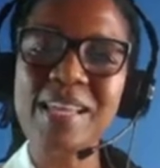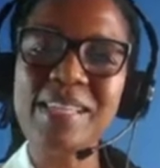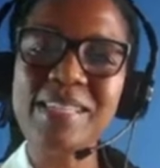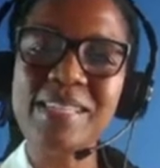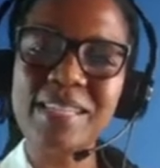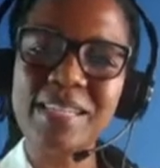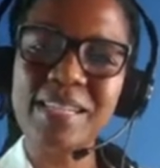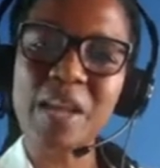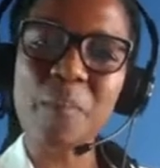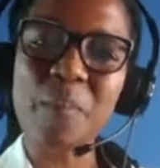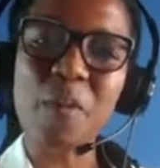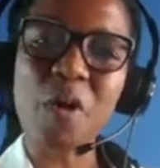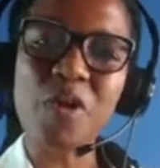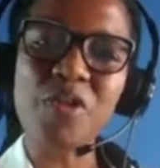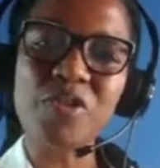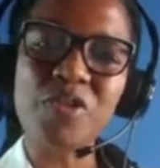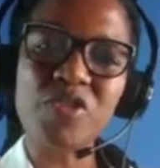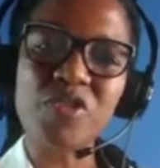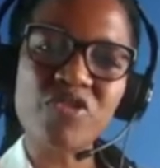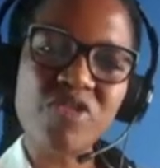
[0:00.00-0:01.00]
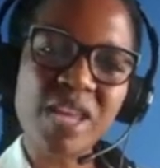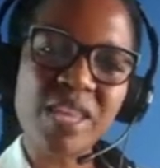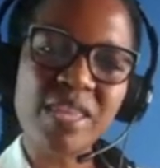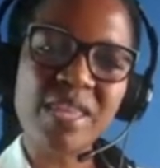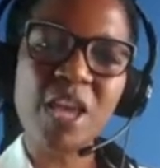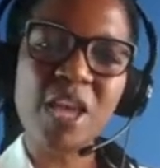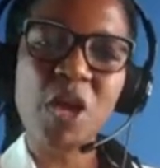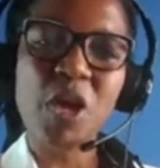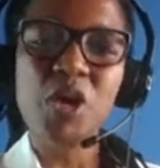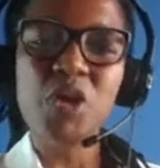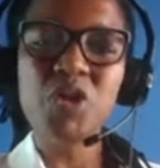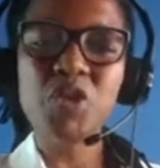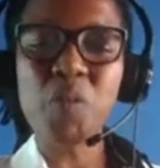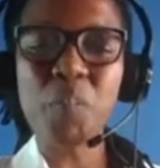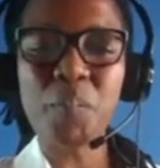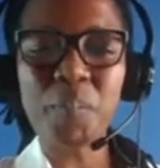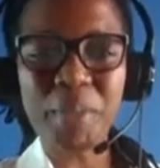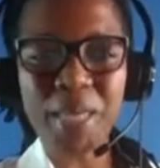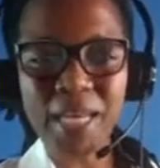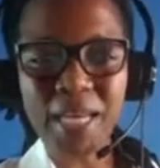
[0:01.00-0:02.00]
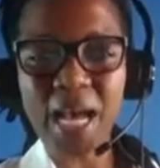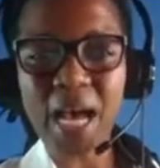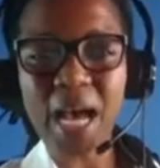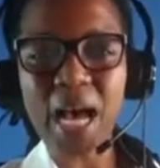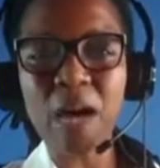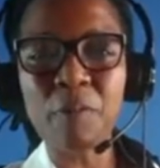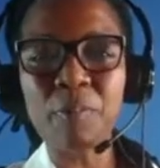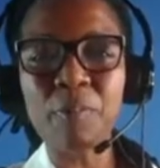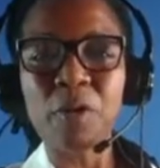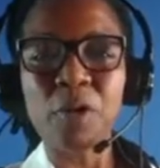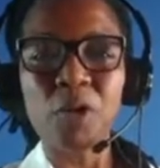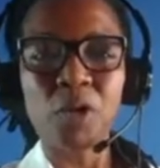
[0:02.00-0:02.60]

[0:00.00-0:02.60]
a certain amount of strength to pick up